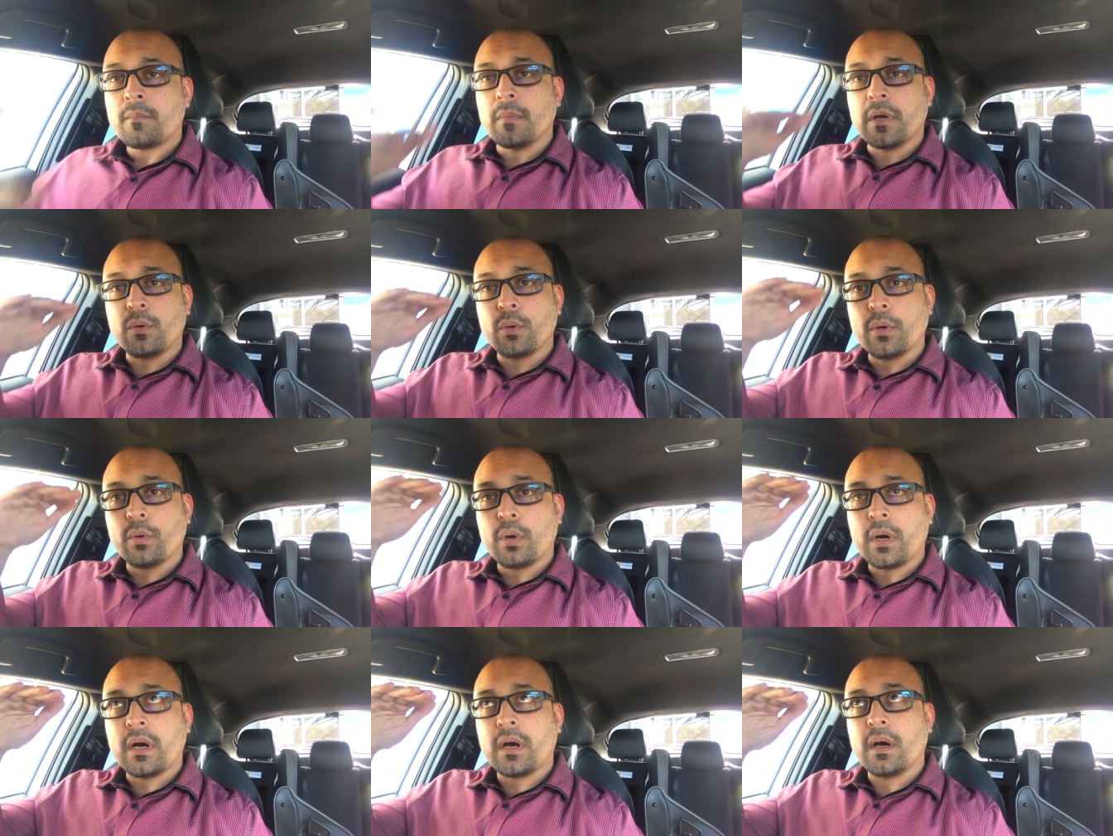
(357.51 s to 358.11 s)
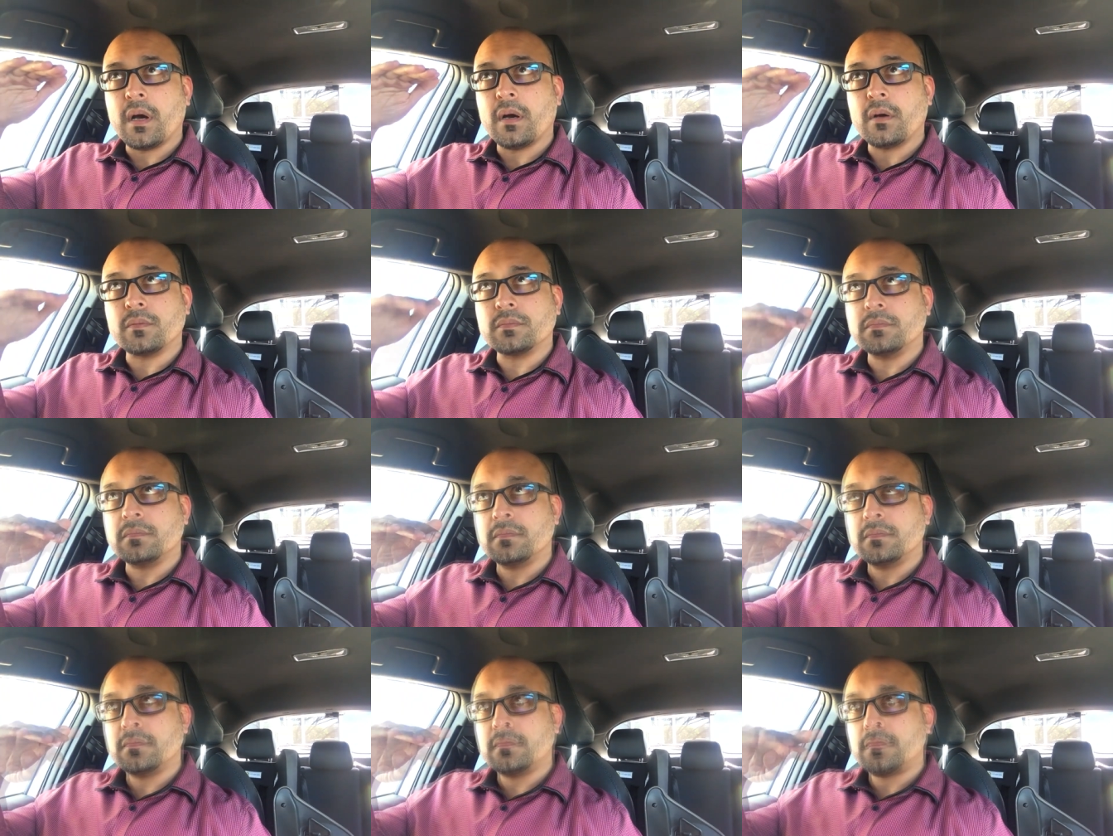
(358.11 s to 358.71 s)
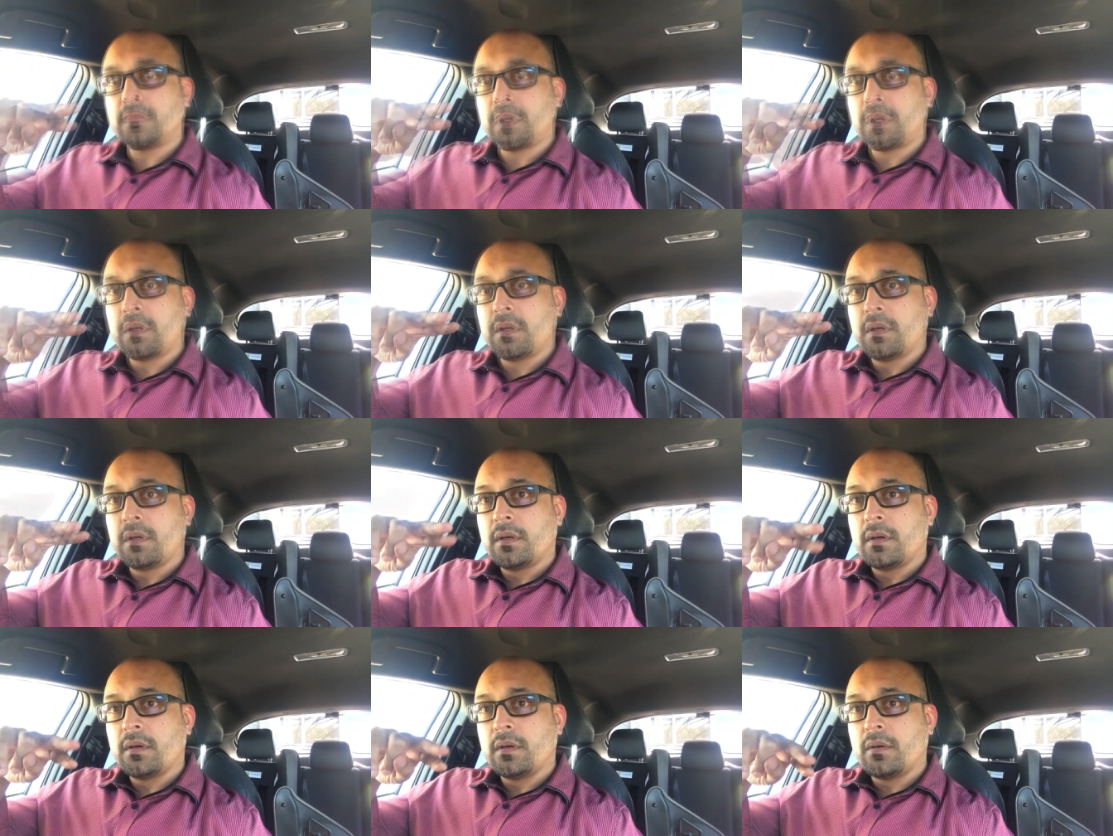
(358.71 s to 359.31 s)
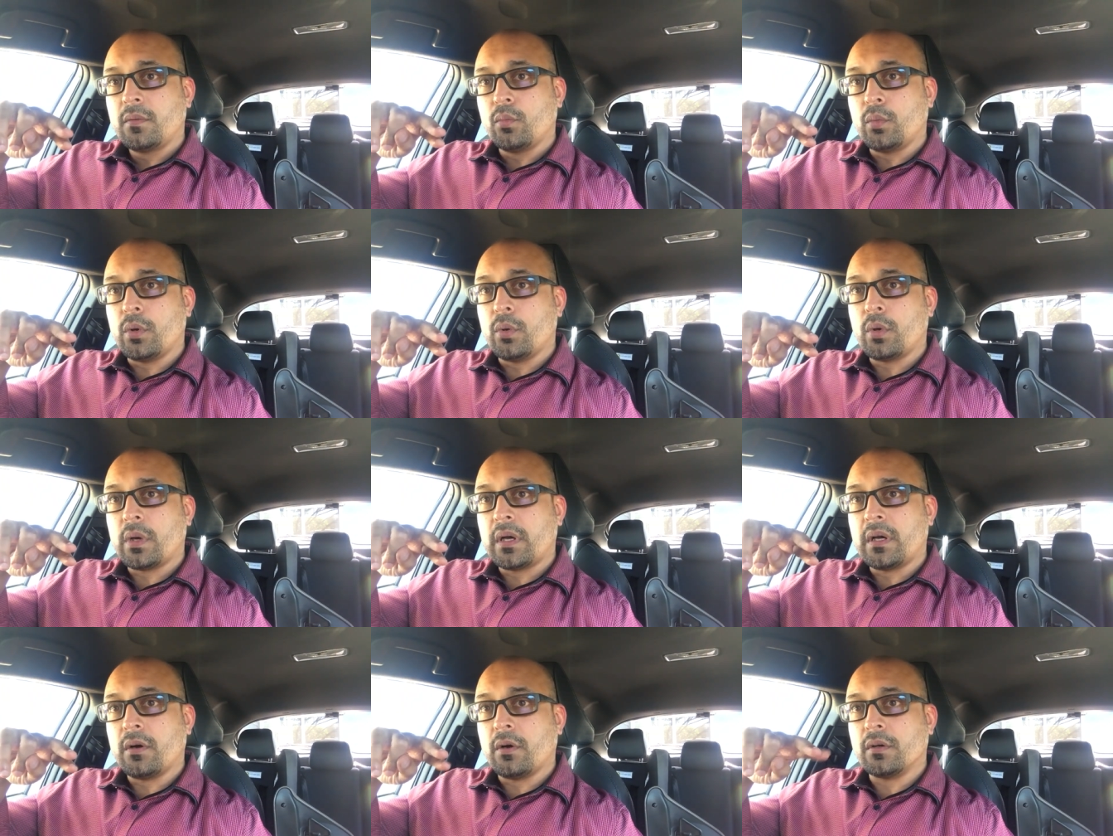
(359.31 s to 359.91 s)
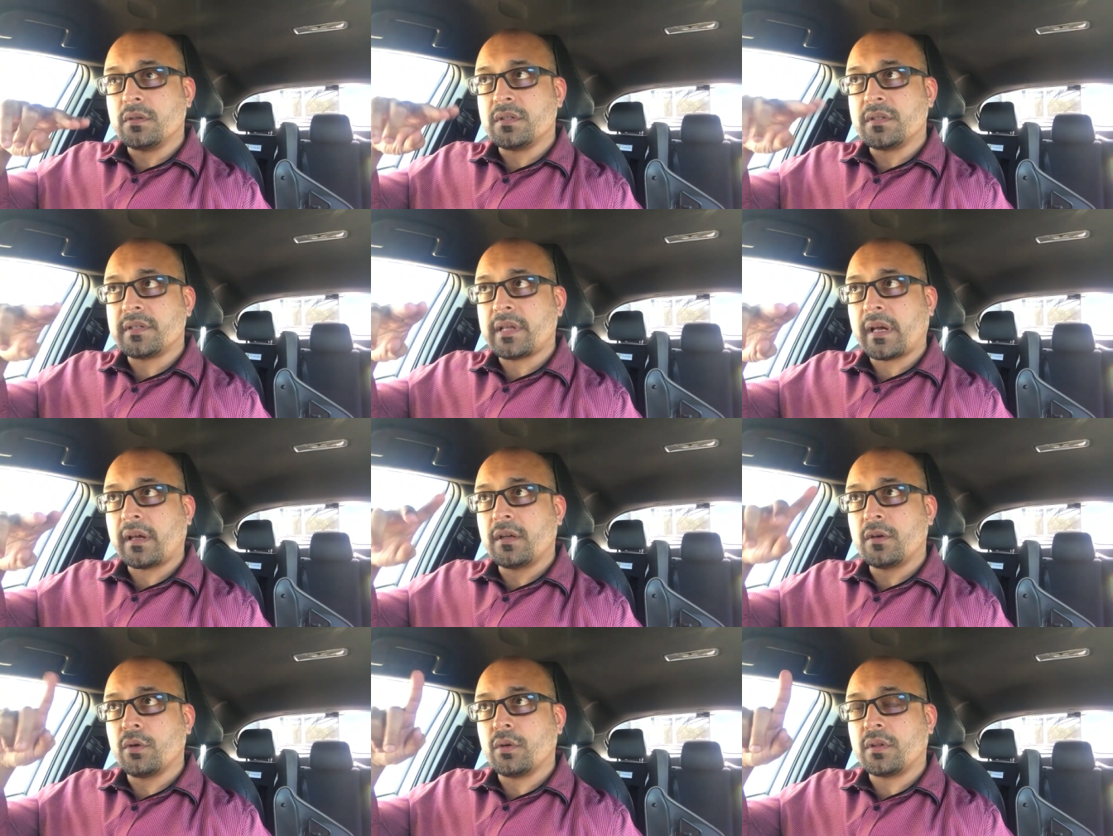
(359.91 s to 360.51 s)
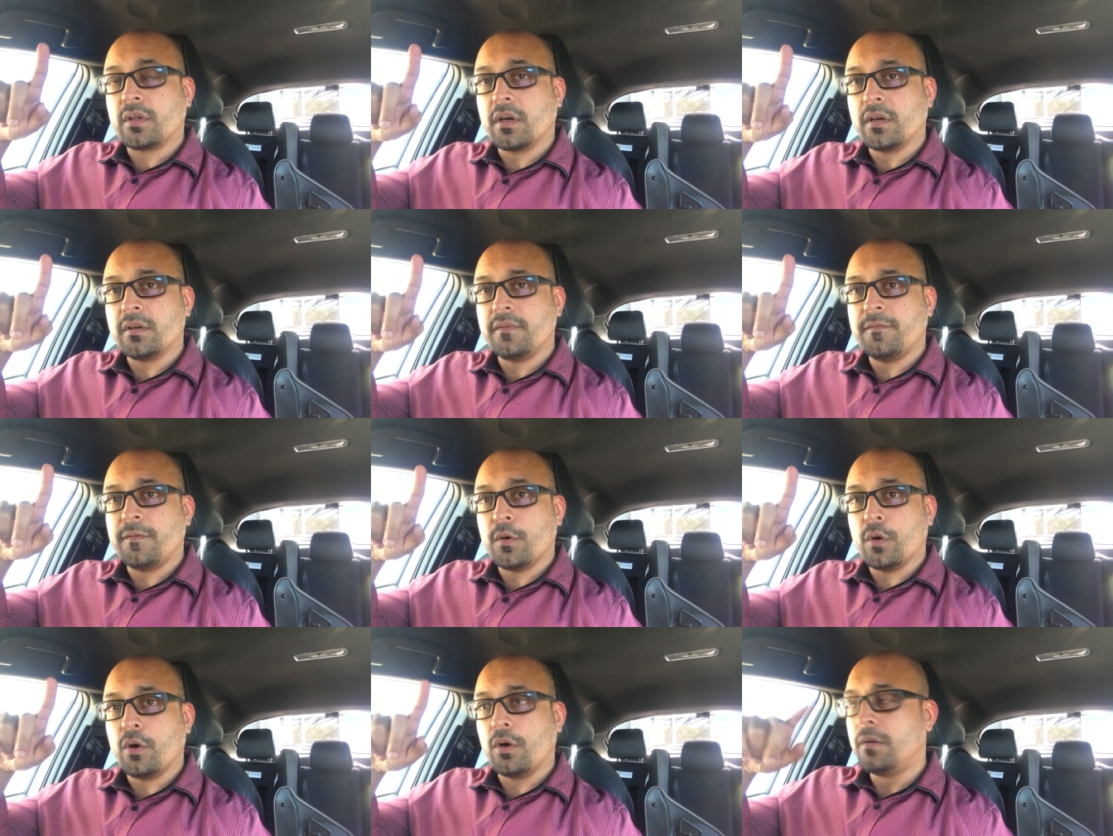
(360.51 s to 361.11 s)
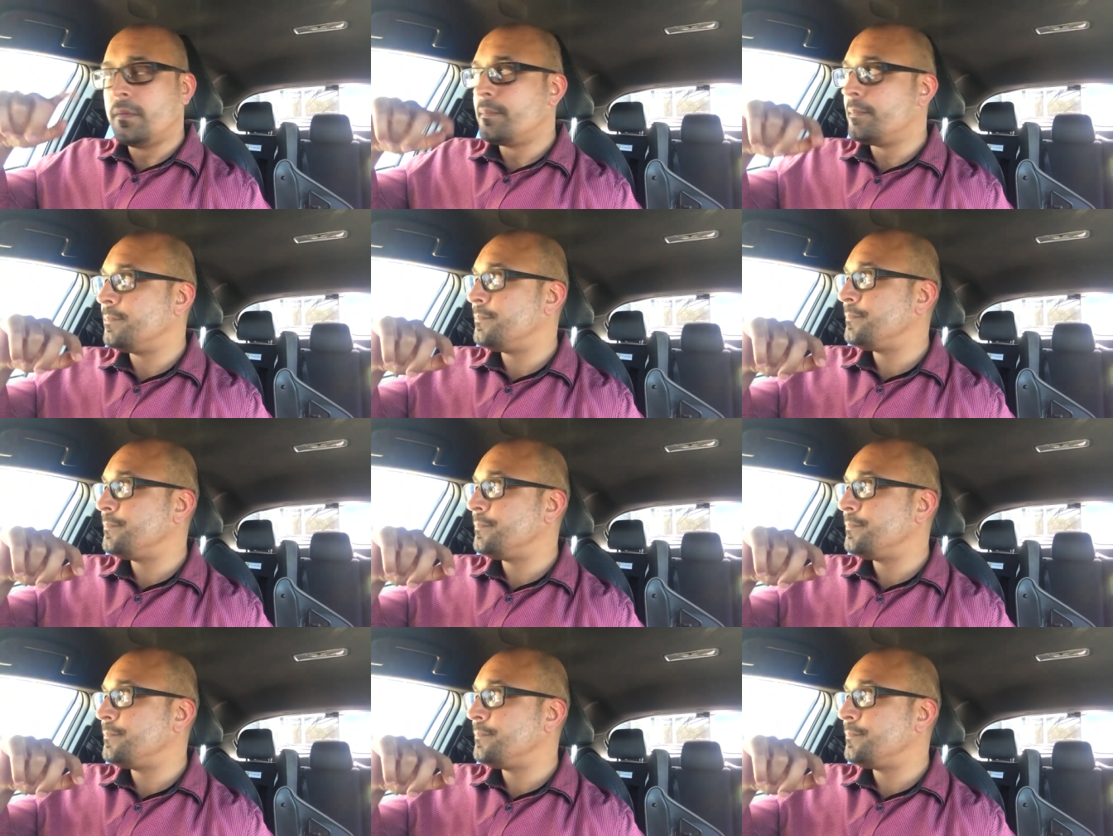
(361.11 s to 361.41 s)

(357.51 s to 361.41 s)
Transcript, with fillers: But we were on 2nd or 3rd floor,